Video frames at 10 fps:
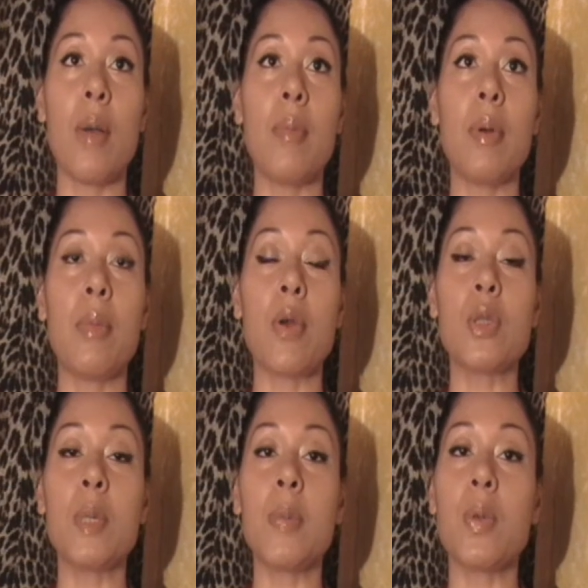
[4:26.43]
but
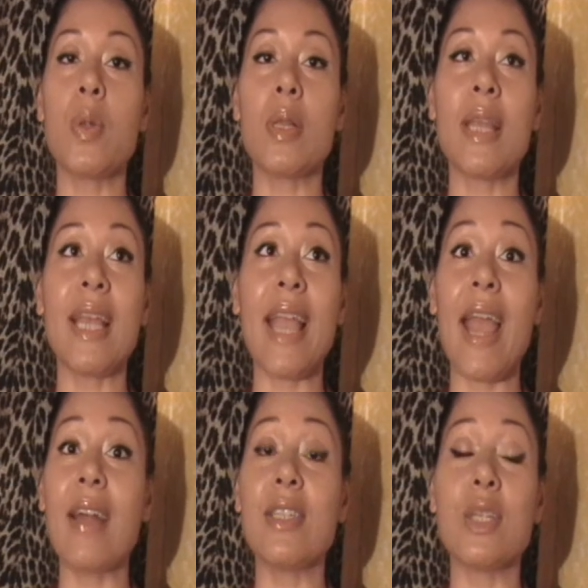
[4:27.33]
most people, they
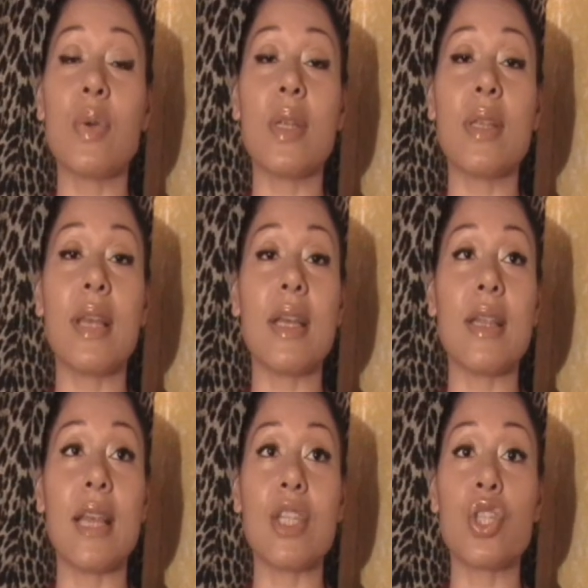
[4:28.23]
can't do it.
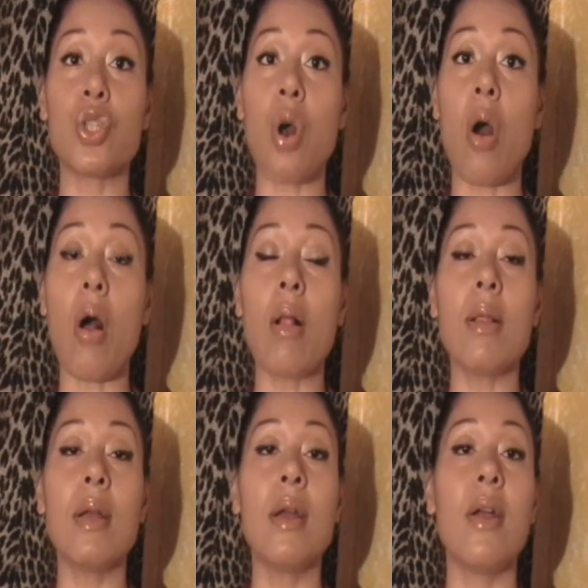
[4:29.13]
They
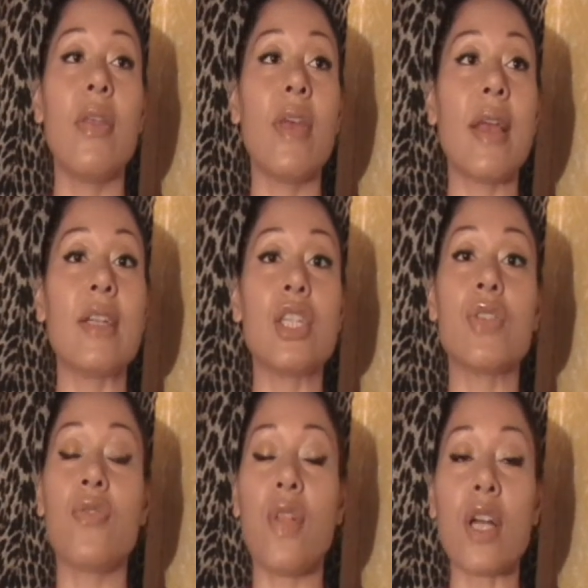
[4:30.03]
stall, they
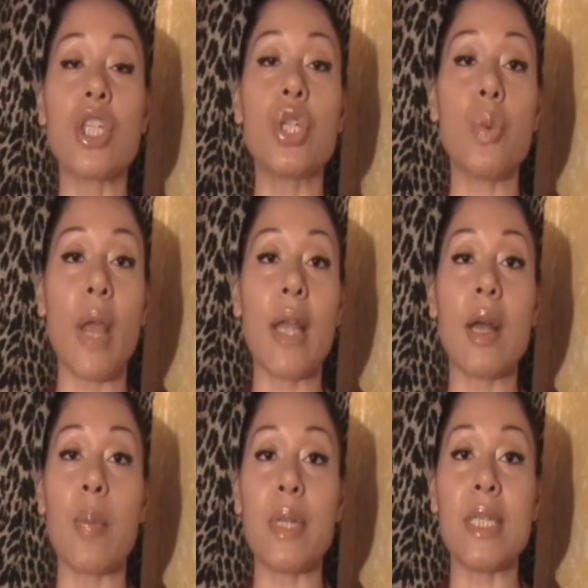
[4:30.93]
just
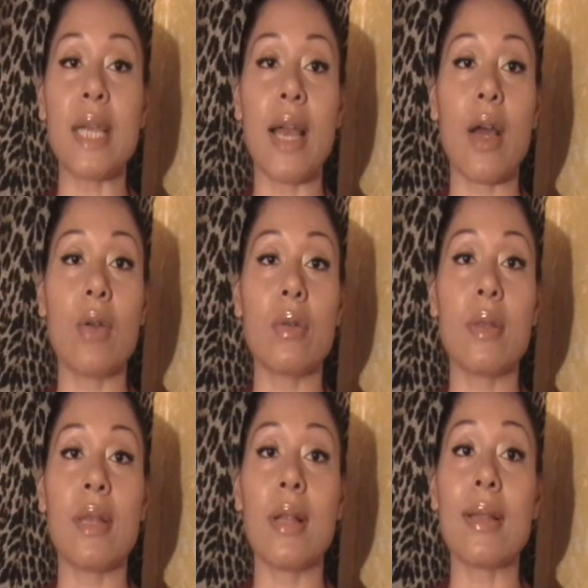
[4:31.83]
fluctuate up and
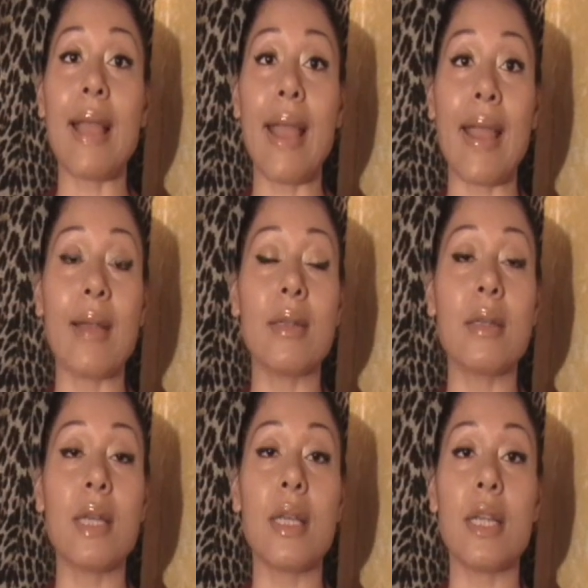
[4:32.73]
down, they'll
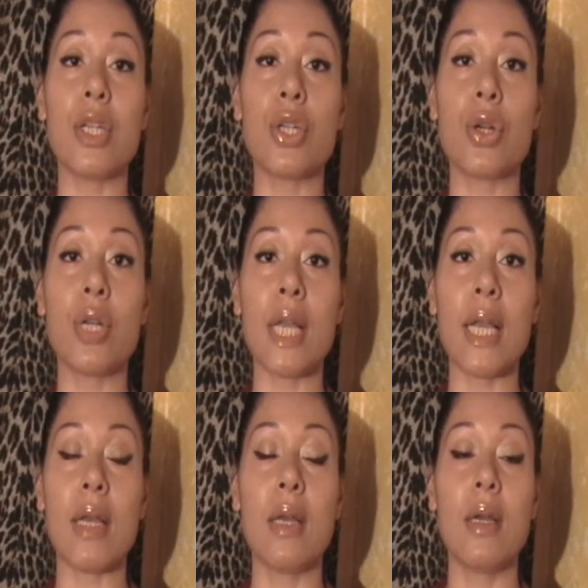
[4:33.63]
gain eating
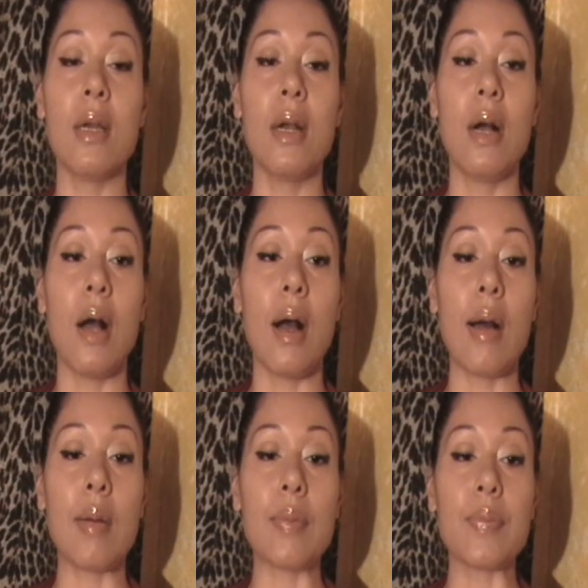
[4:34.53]
turkey.
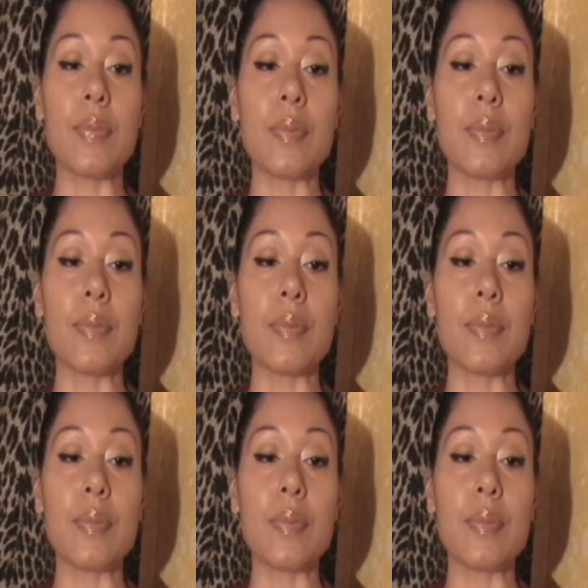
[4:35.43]
But